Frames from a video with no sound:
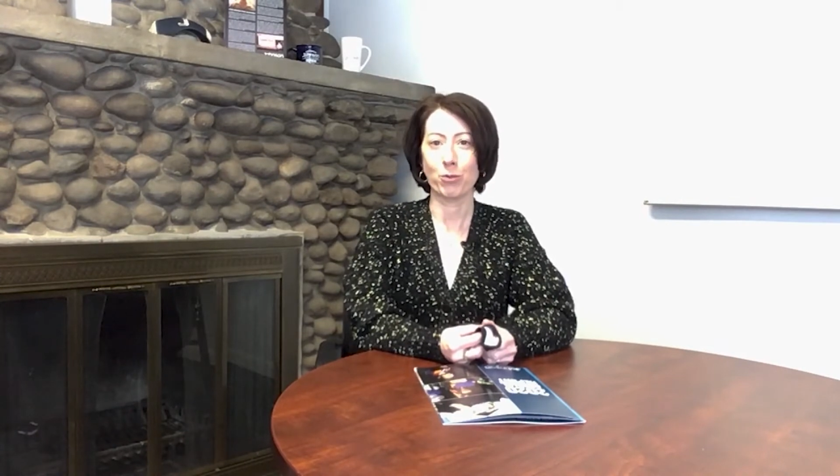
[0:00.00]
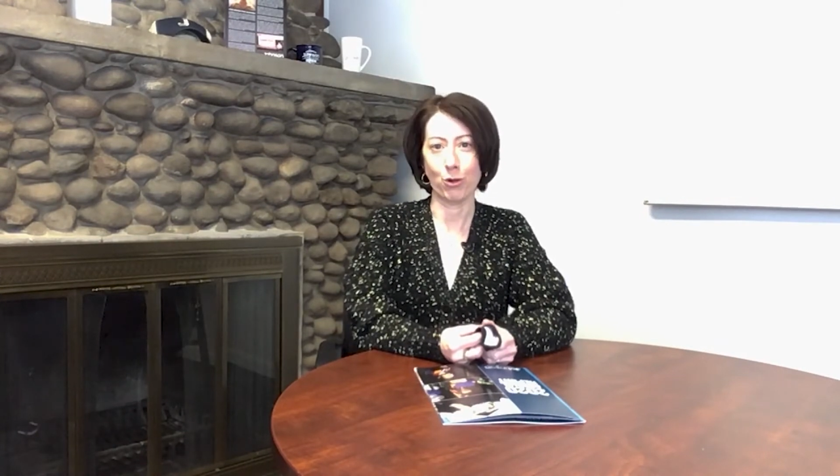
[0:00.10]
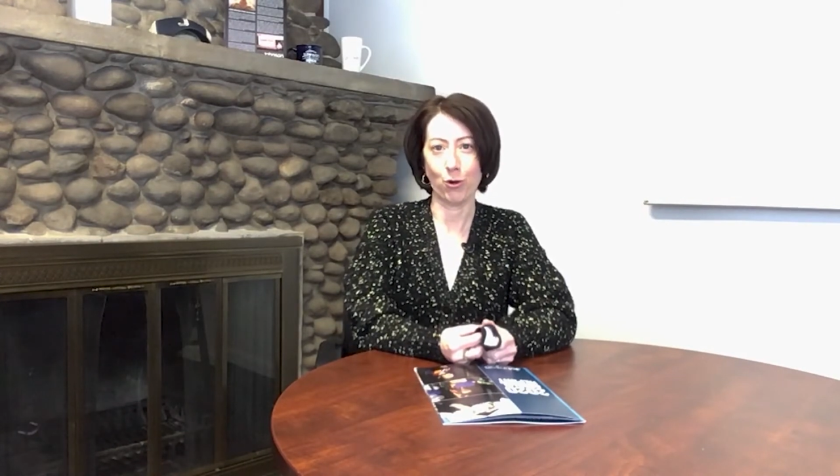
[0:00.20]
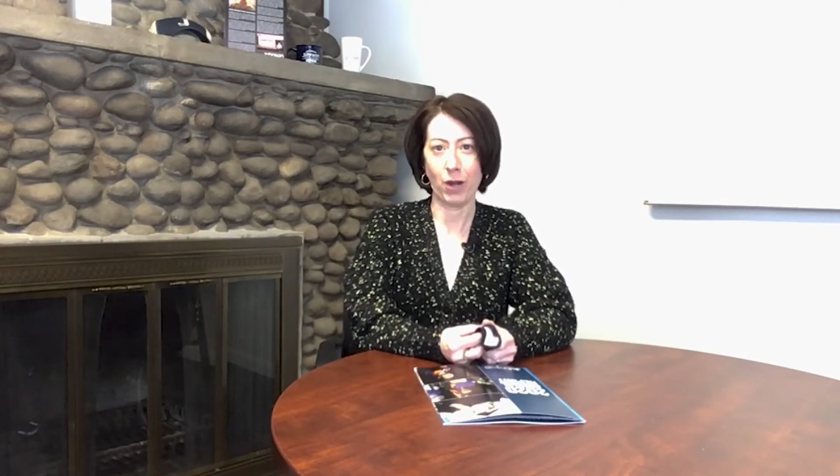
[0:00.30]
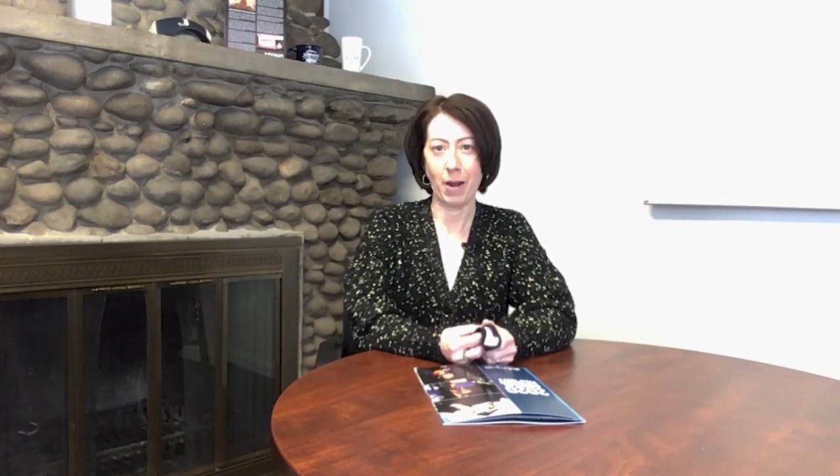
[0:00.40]

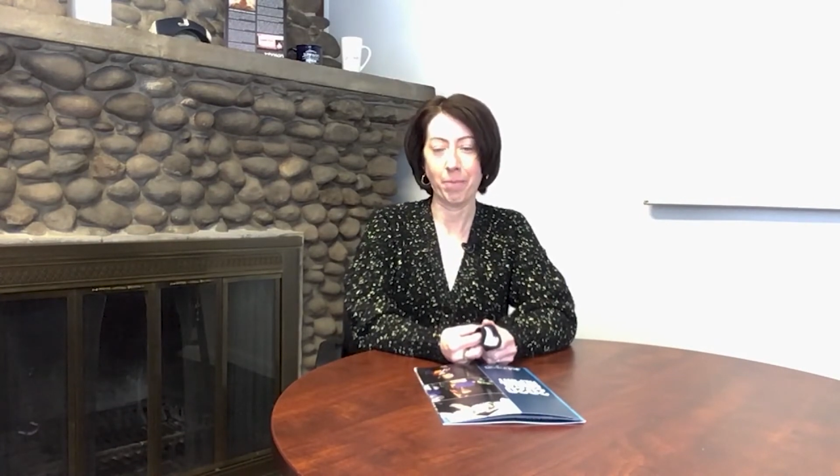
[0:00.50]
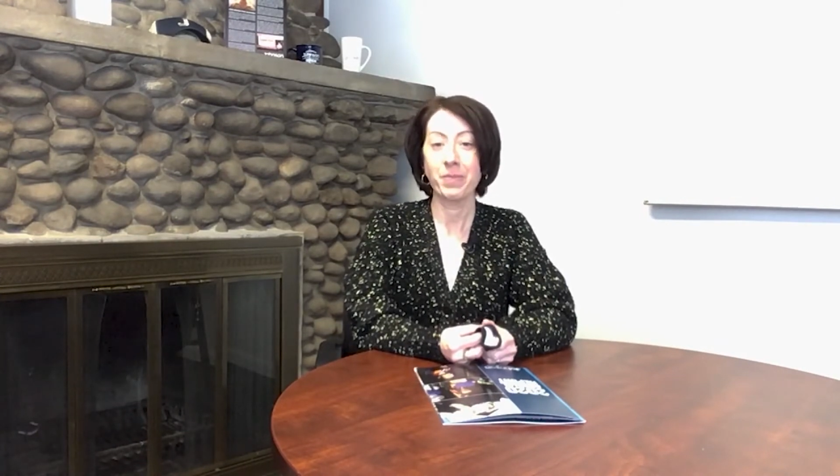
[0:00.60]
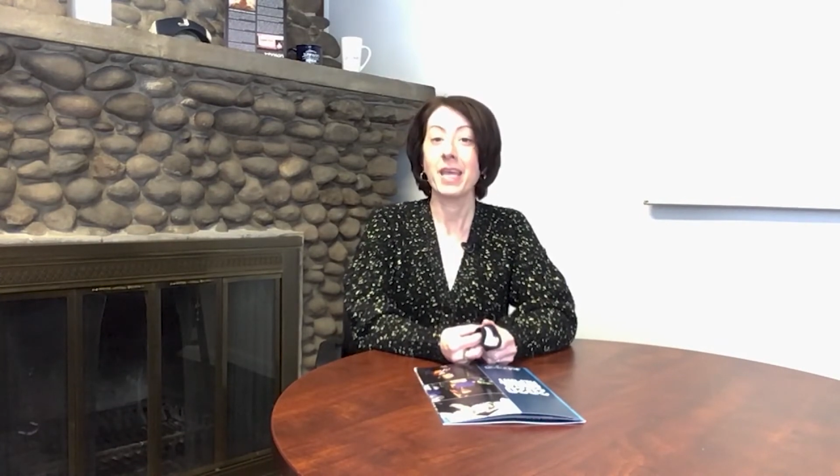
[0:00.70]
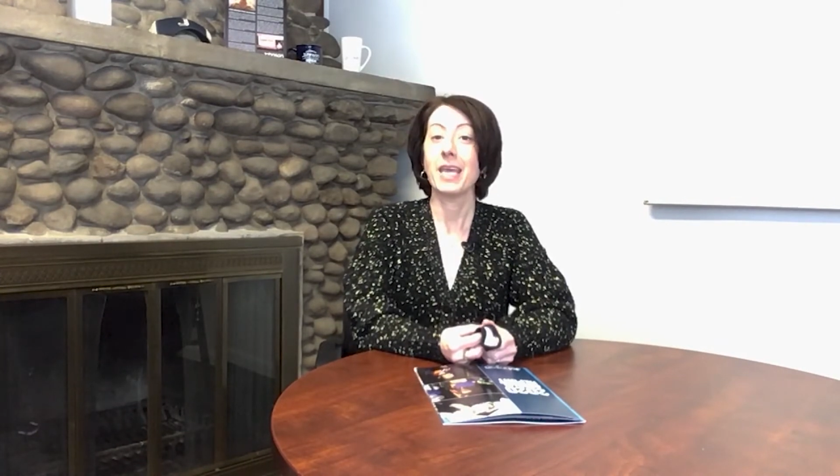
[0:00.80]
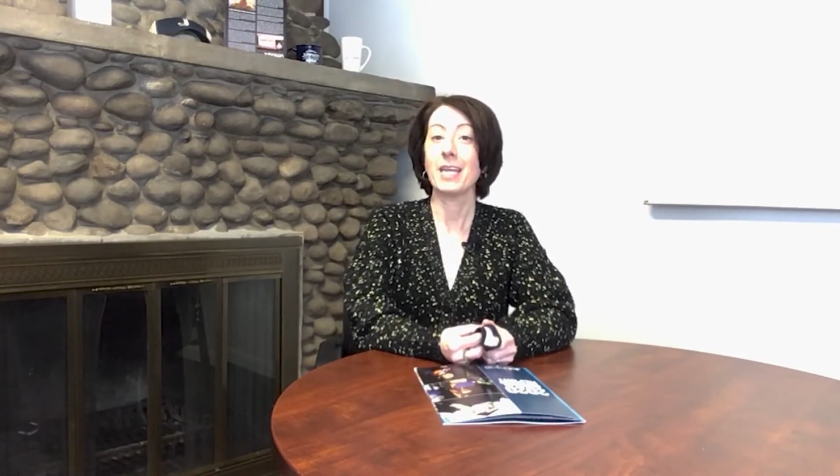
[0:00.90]
program,
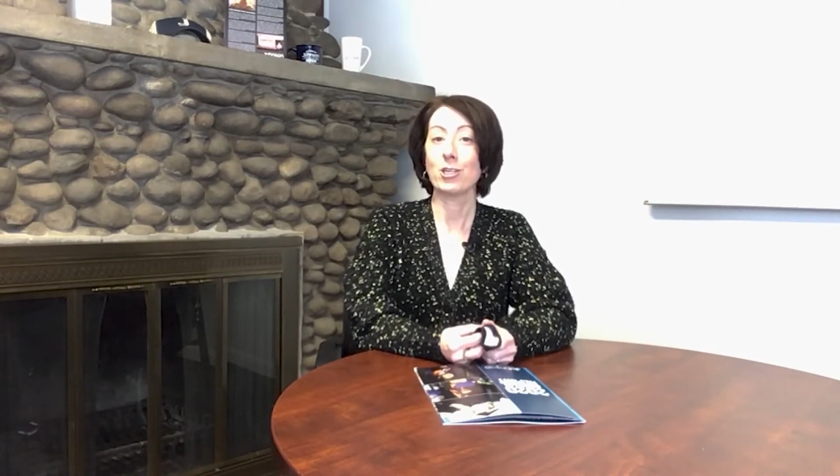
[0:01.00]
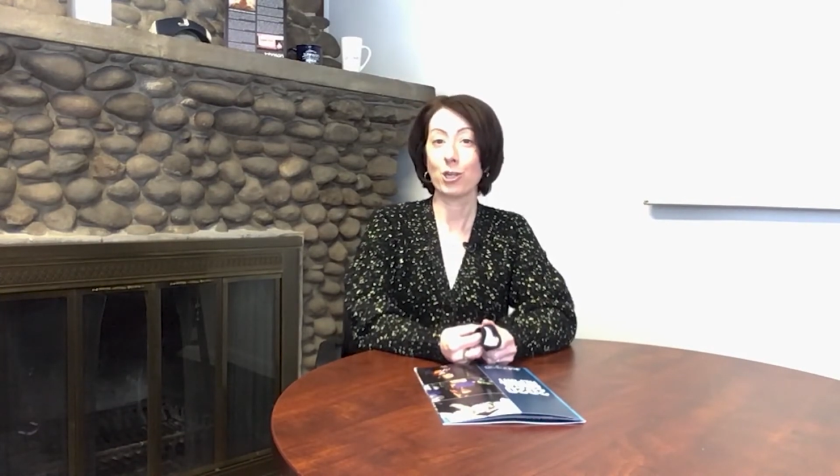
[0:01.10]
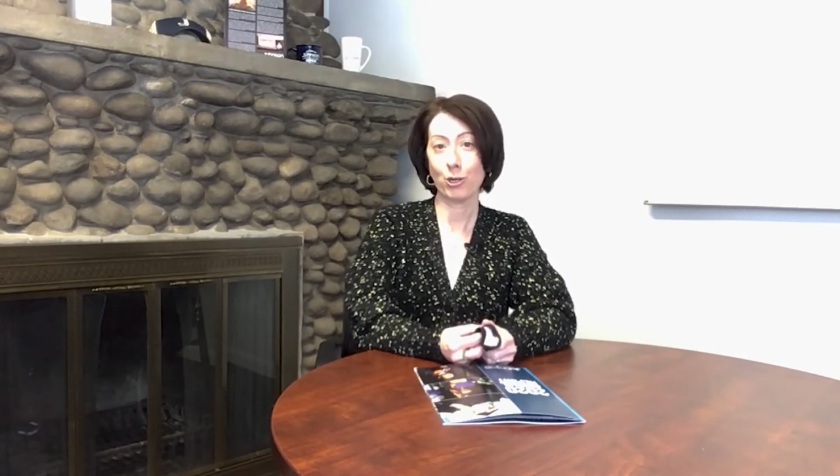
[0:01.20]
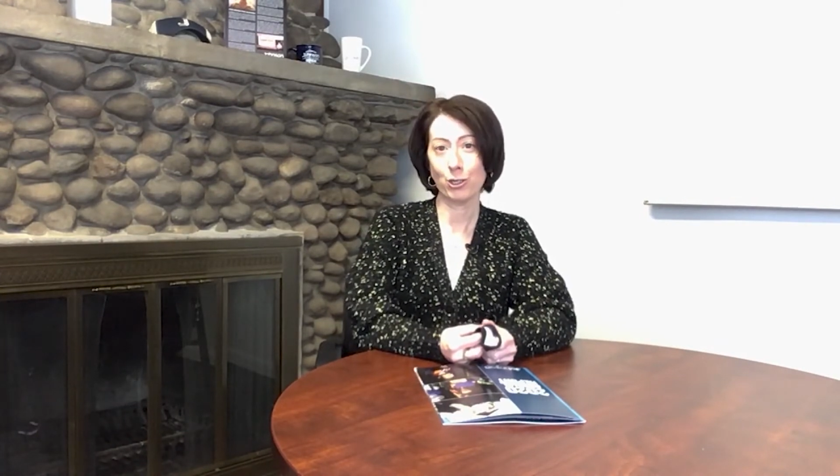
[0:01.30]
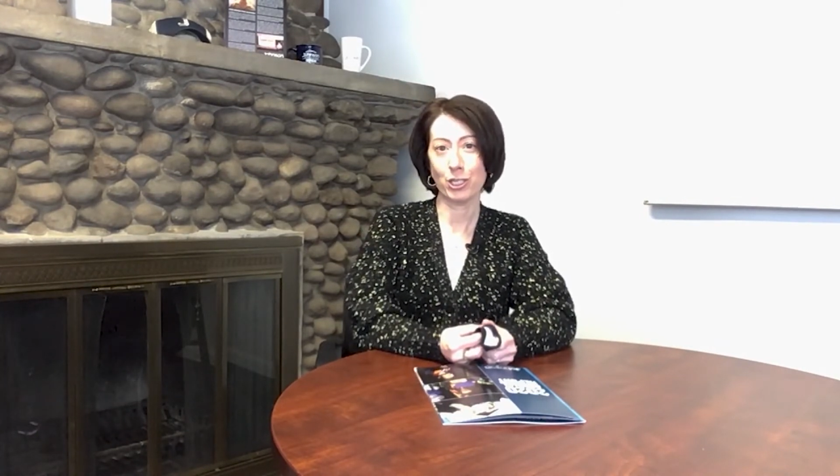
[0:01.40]

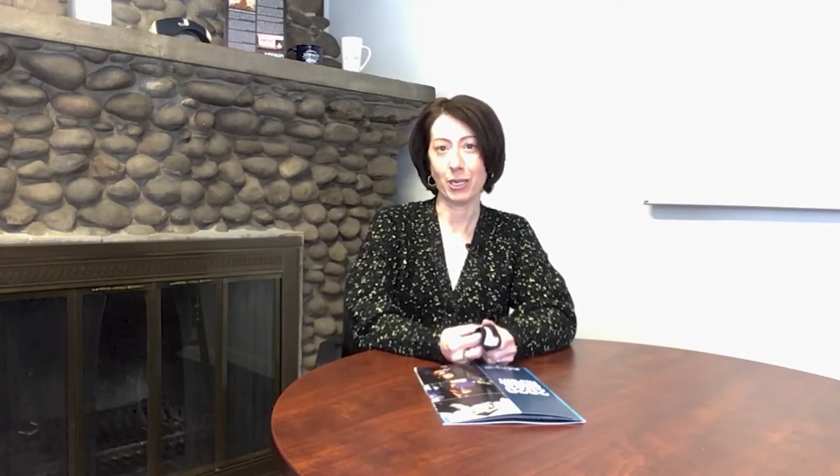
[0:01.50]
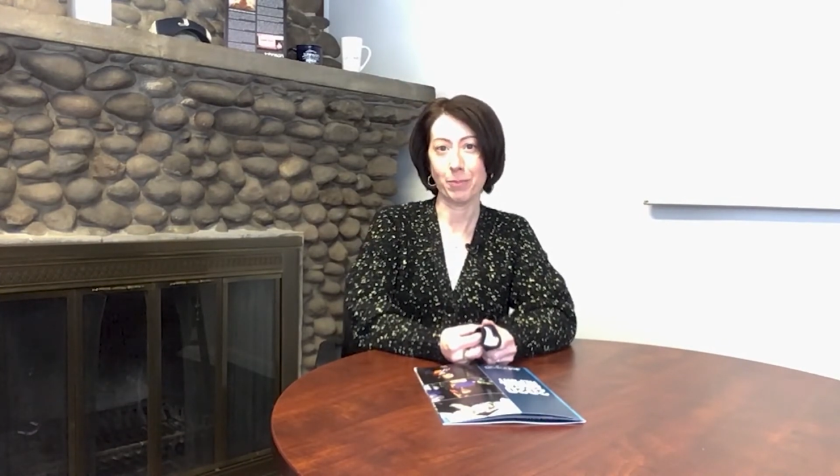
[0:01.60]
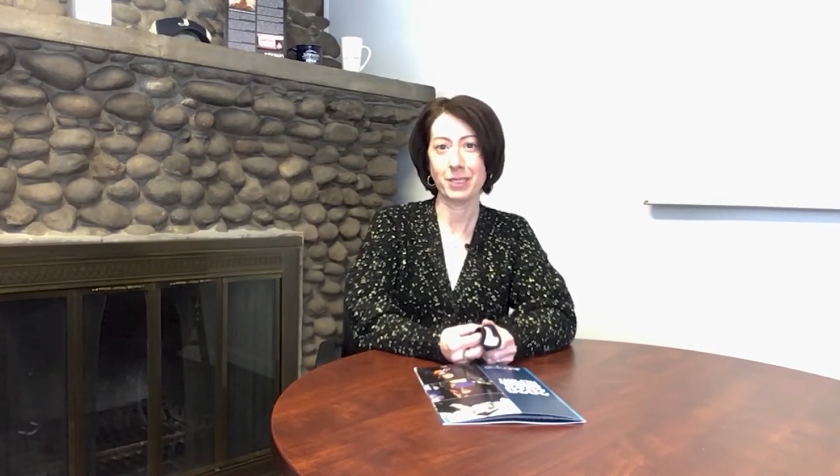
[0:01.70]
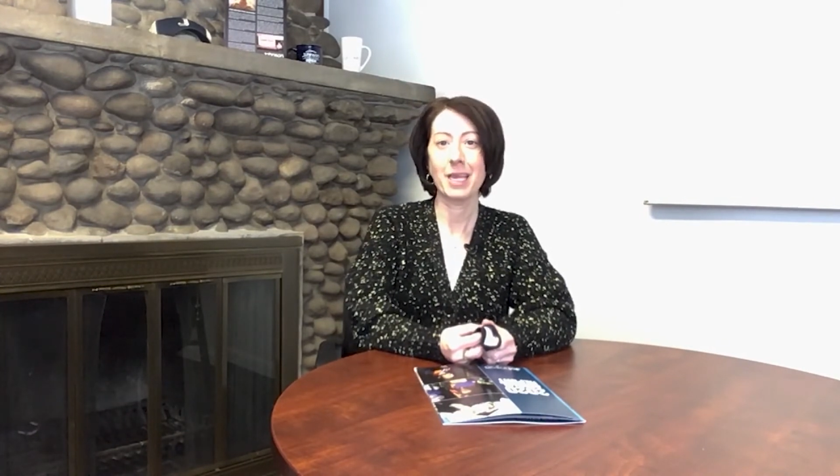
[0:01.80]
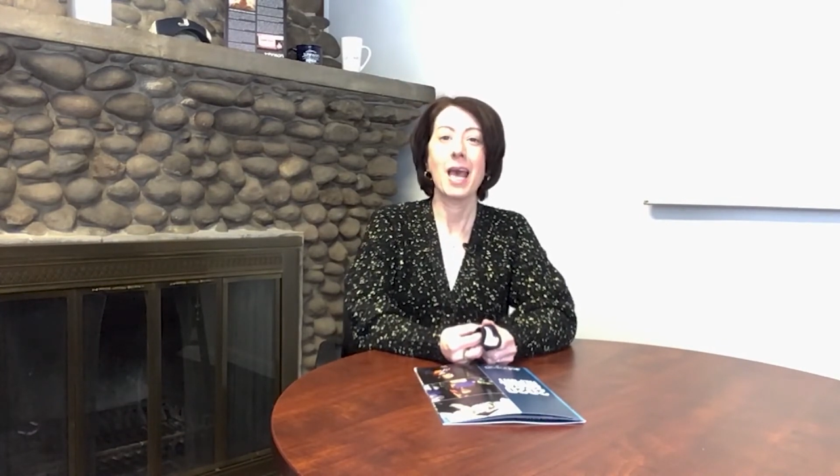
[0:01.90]

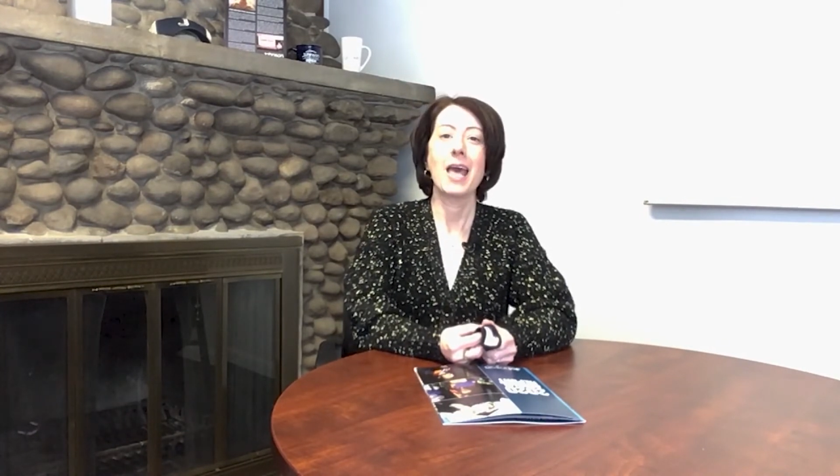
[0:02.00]
internships,